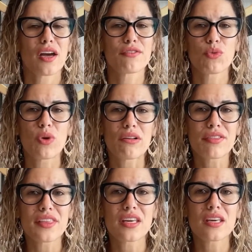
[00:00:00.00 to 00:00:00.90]
of a
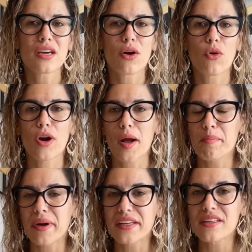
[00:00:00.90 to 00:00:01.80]
wealthy or
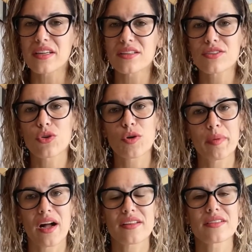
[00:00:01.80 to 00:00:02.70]
abundant or
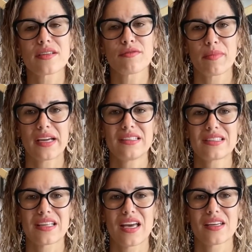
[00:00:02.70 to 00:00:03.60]
positive
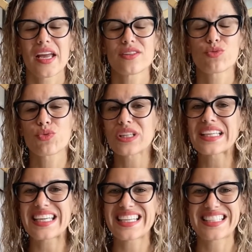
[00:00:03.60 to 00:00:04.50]
mindset. It's really
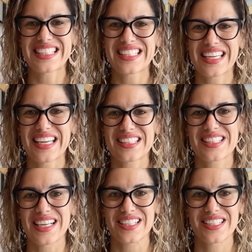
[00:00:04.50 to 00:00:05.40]
easy to get
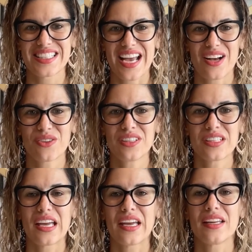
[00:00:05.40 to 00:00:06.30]
sucked down
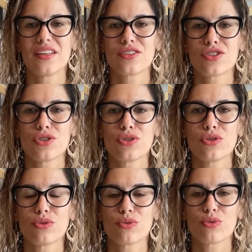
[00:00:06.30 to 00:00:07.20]

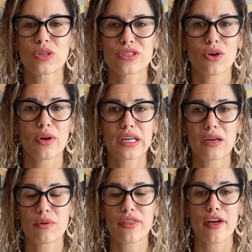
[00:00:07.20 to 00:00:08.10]
into what's going
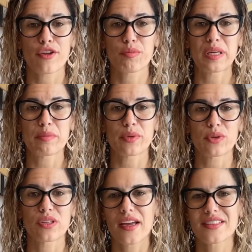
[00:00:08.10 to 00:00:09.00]
on with other
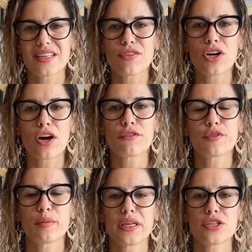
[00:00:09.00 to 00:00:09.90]
people. It's even hard for
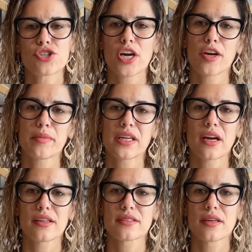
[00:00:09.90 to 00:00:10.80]
me to share
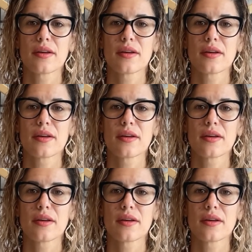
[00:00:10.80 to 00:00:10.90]
because